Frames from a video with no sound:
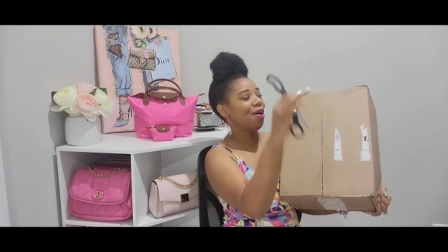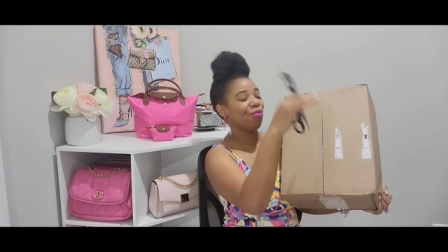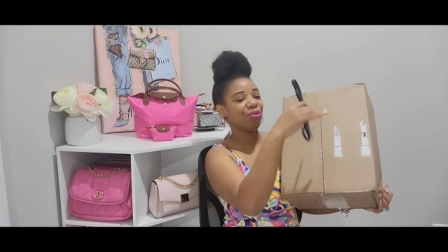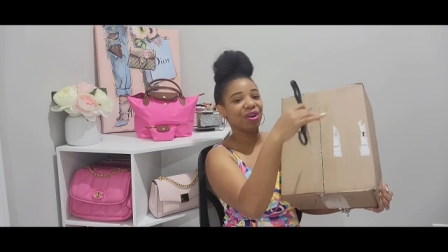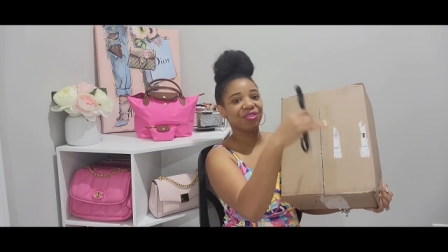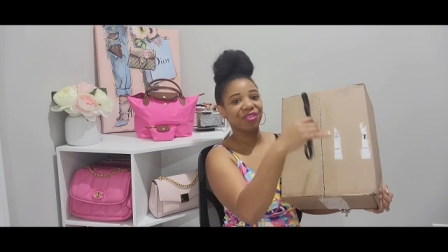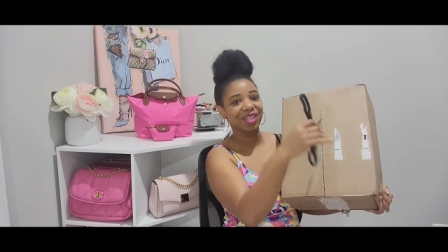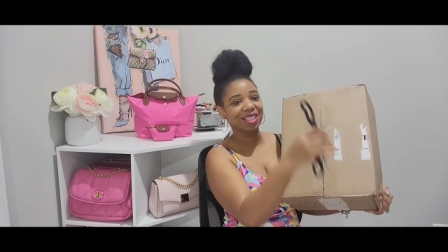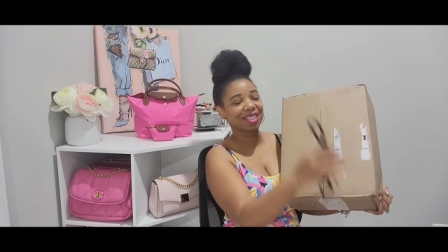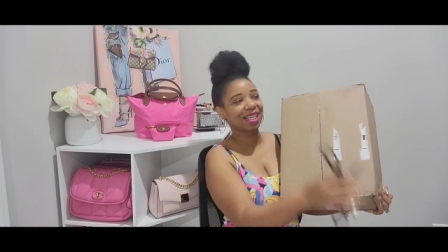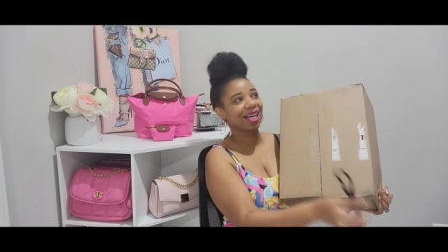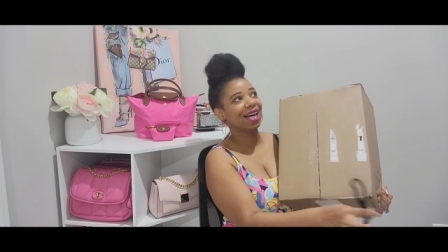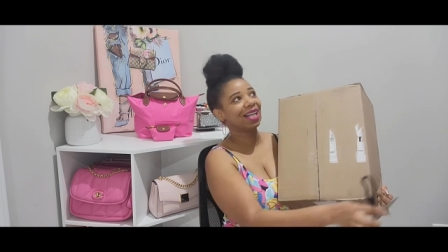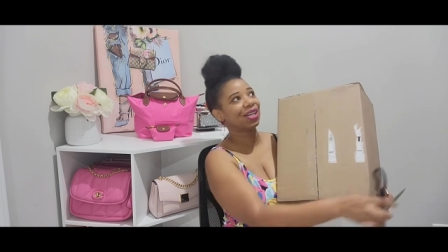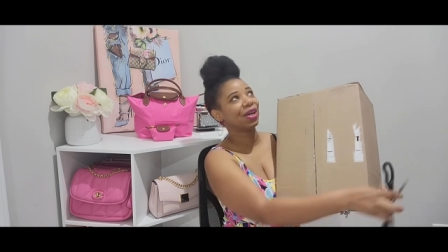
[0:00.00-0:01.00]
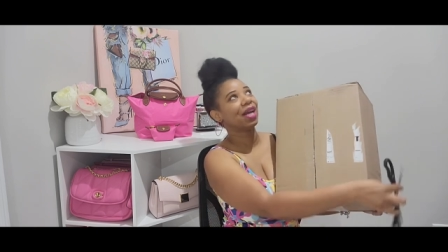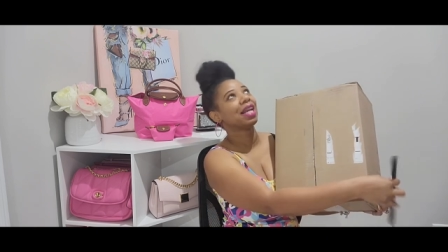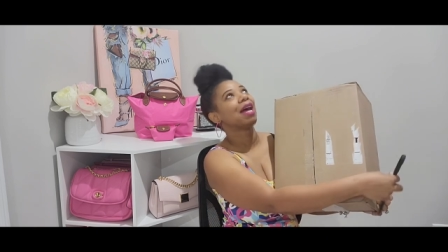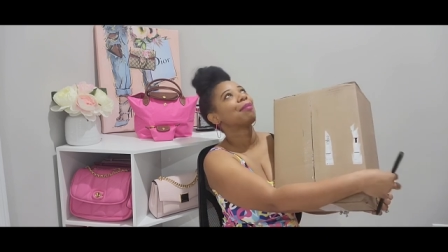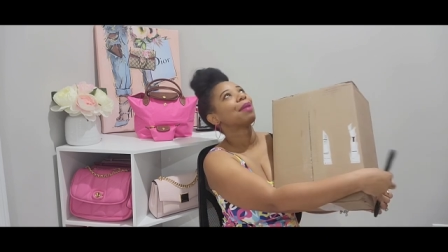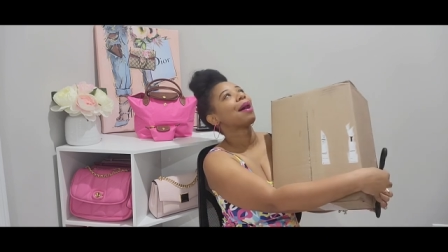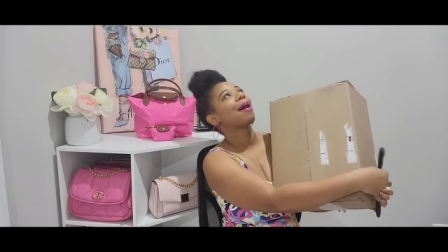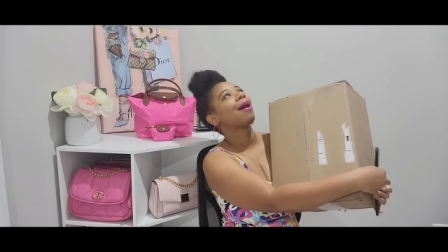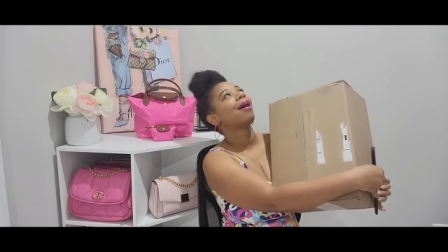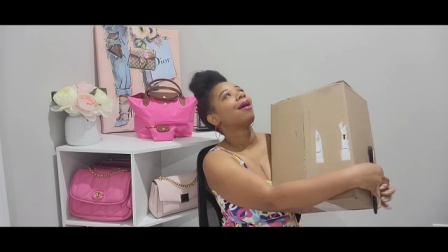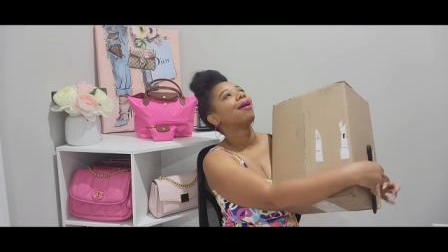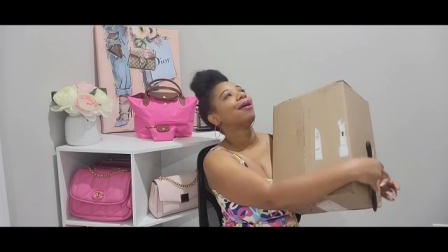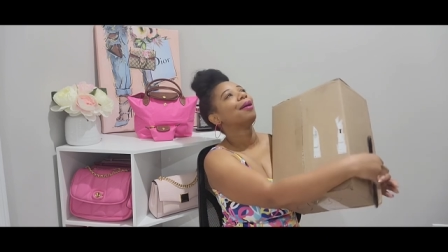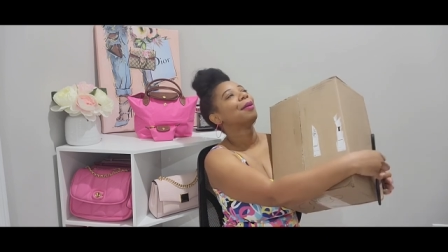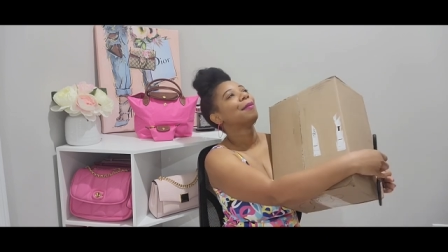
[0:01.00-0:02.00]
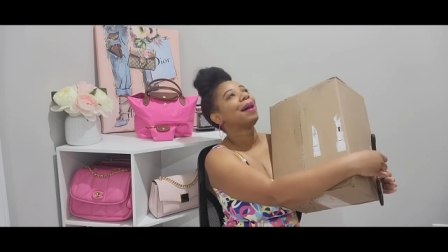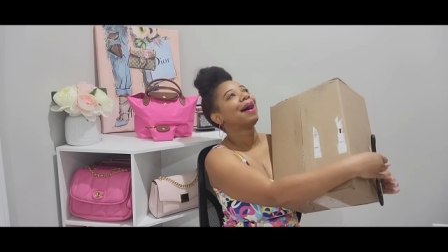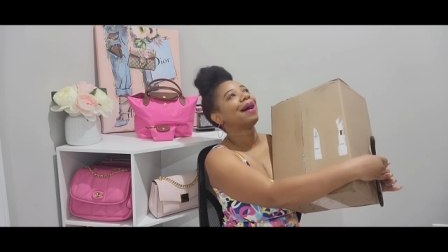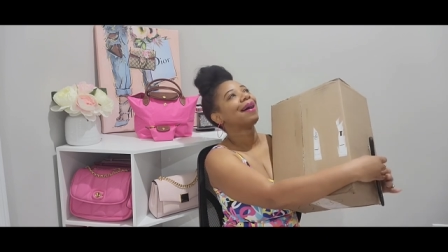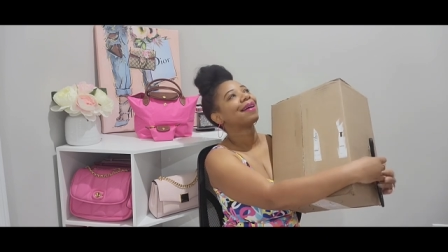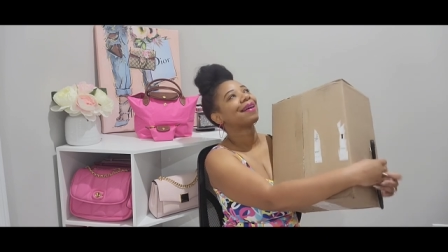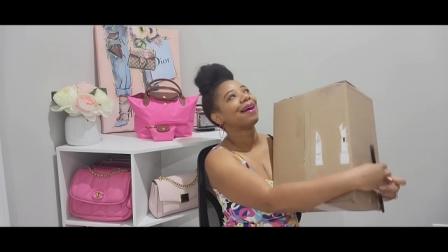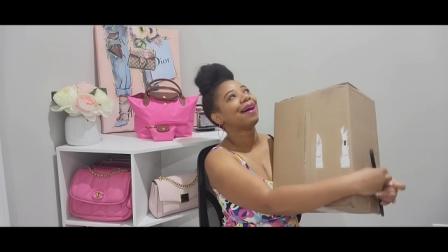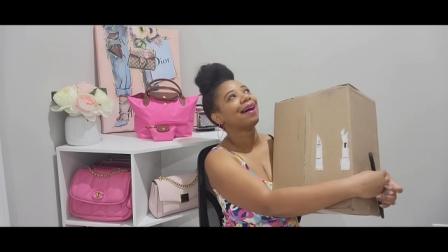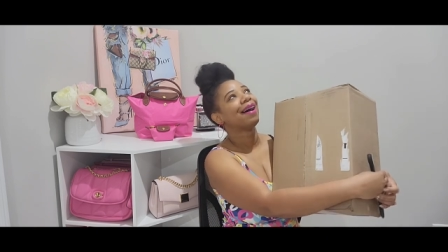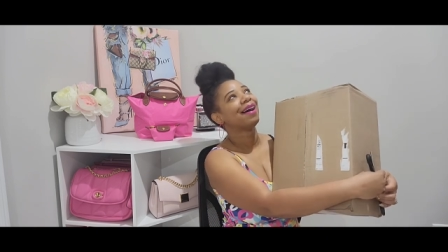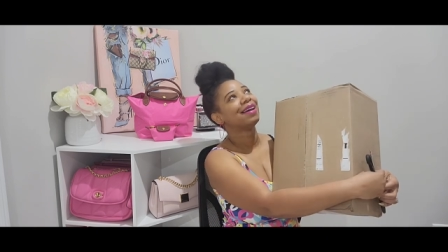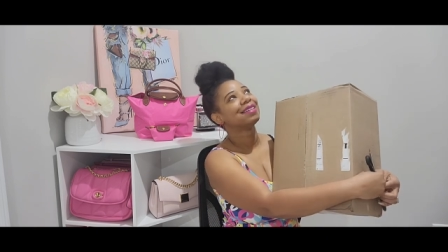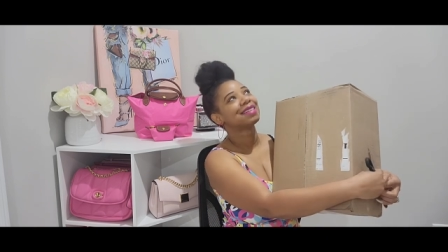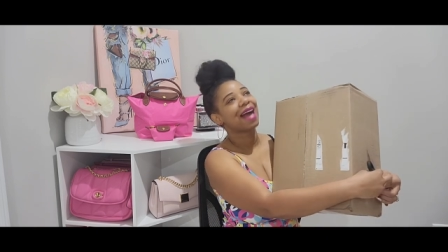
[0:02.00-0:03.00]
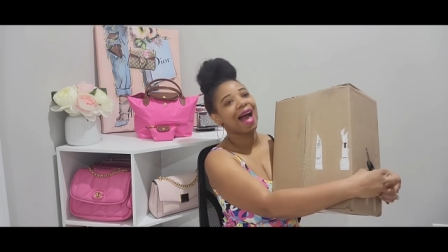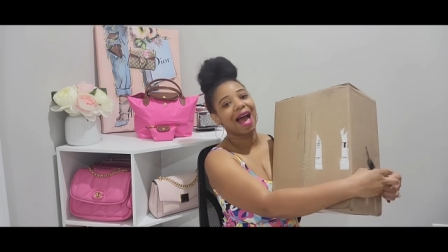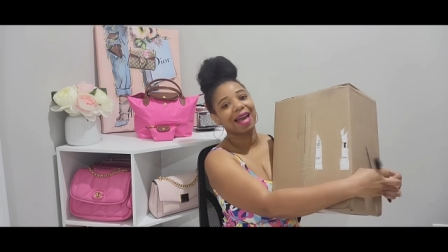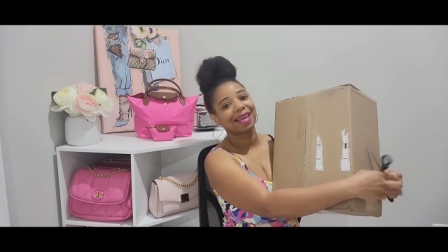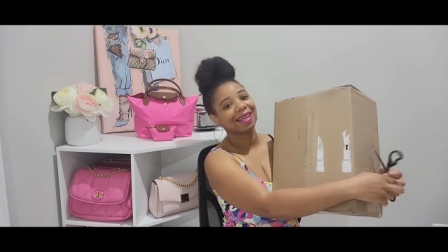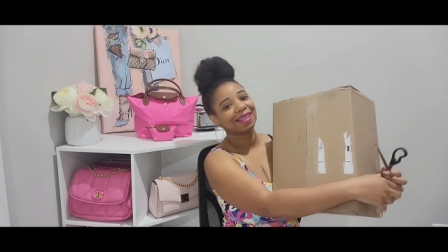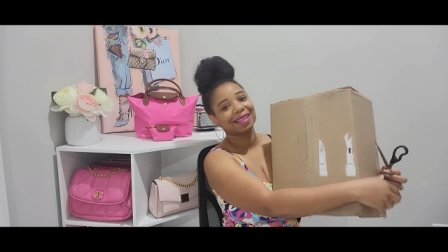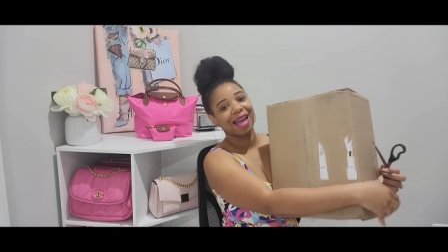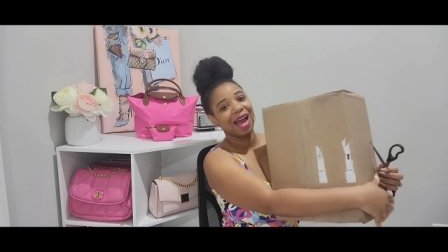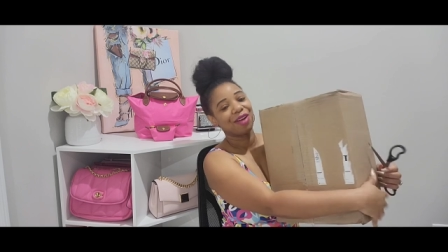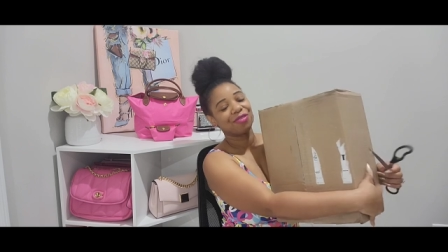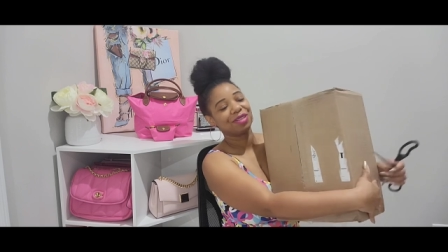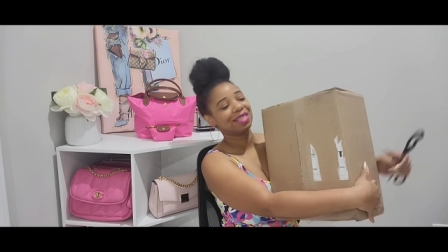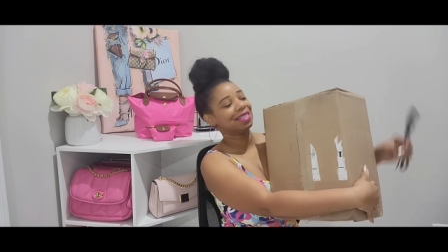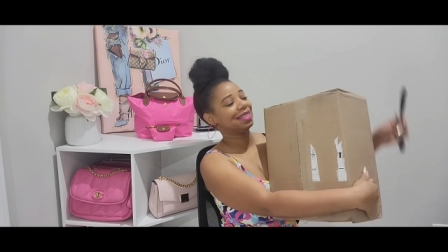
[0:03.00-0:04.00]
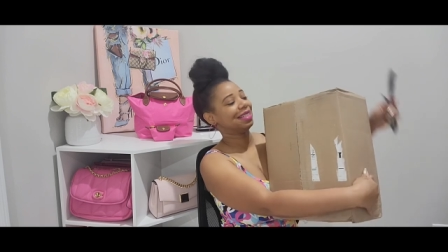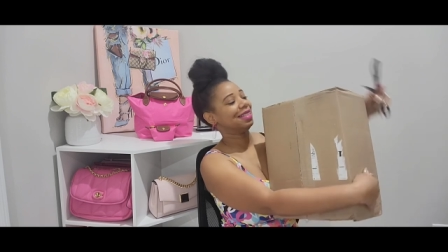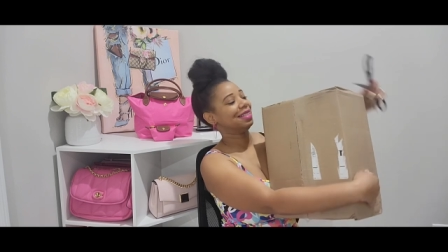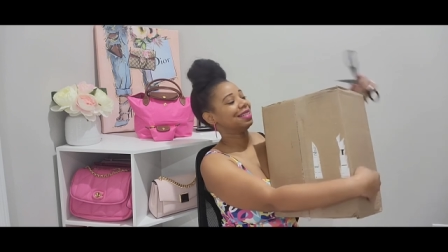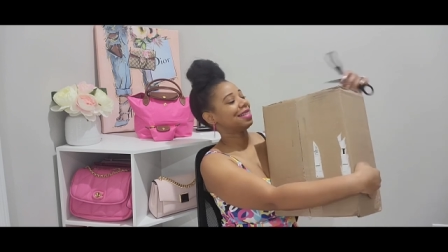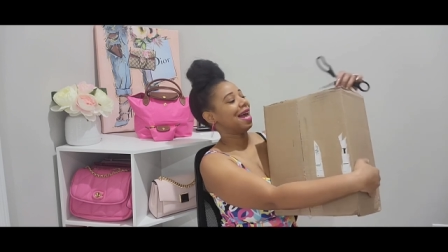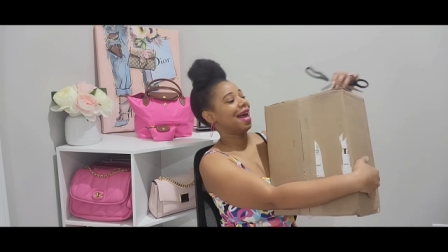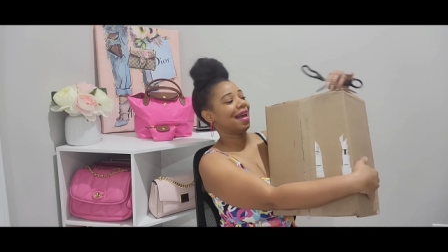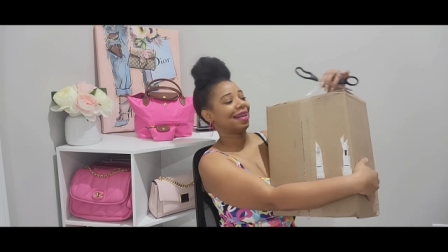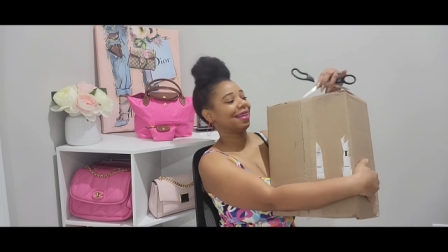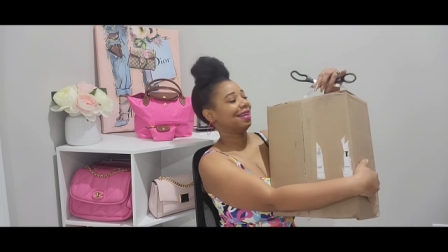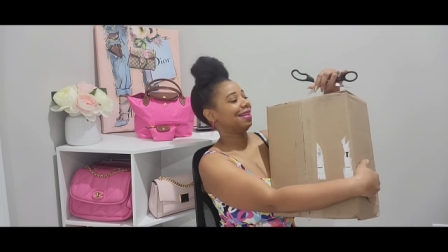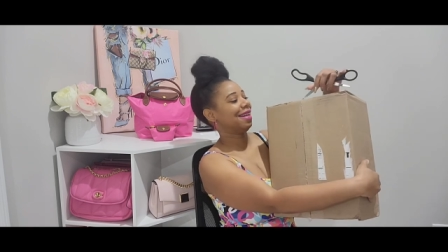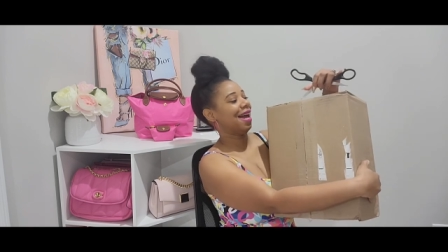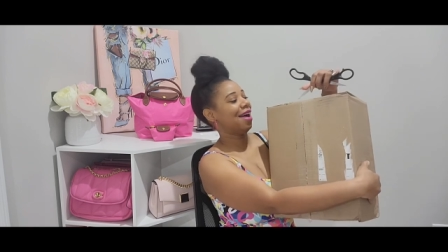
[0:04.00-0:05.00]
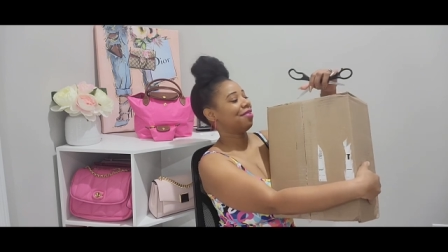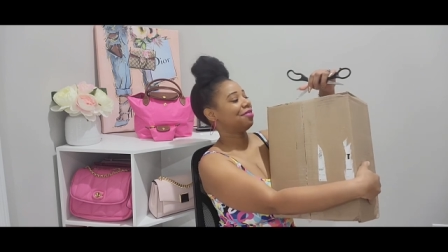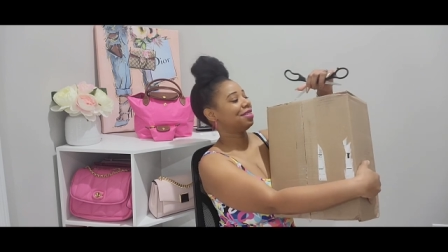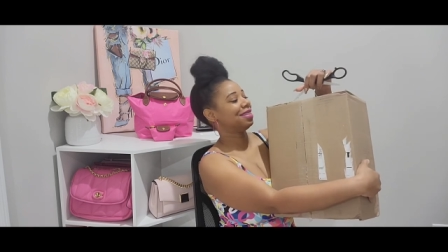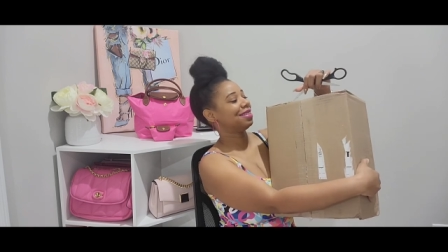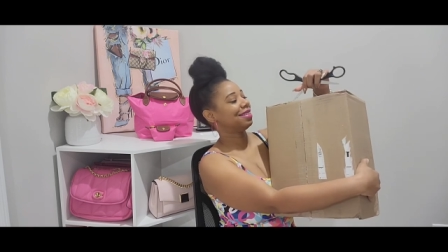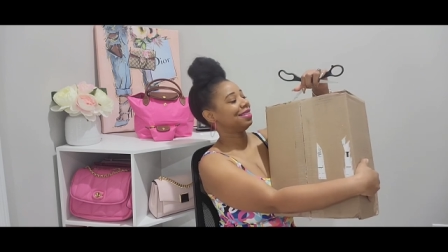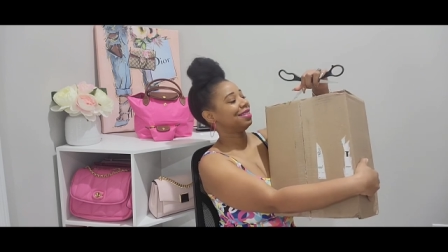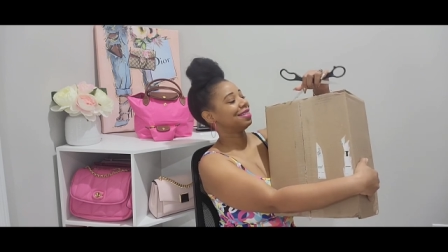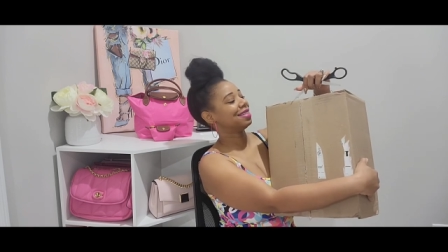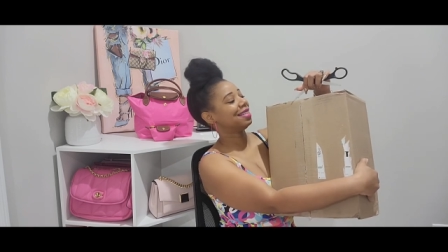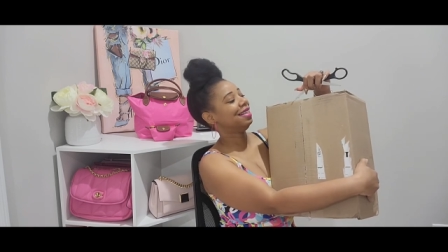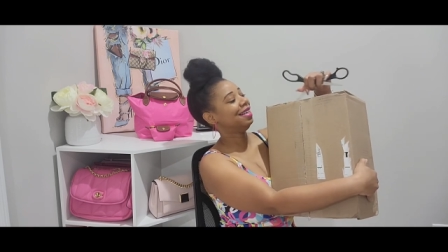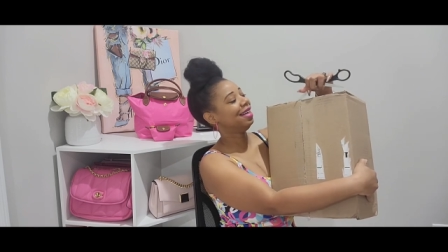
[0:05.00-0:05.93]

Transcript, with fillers: with this color and I'm like oh my gosh I cannot resist I cannot resist